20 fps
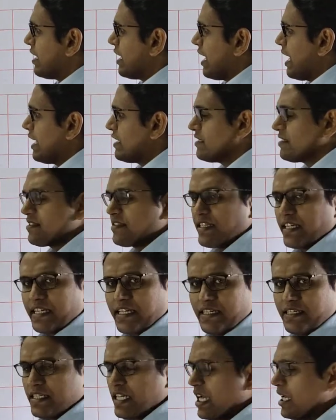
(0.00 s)
And the
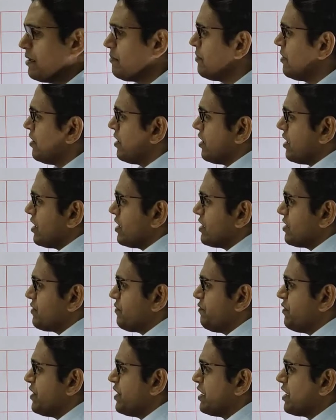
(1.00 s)
second type is
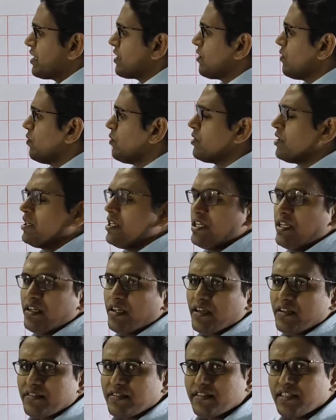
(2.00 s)
where
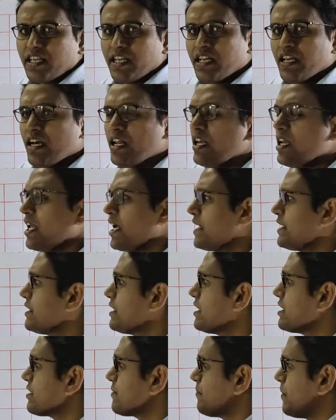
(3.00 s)
only single line
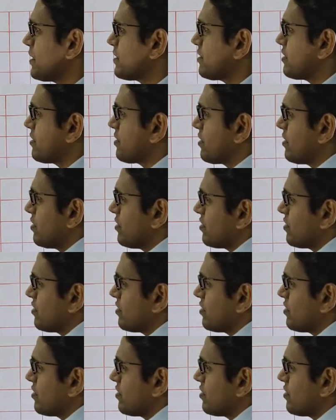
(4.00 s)
is passing.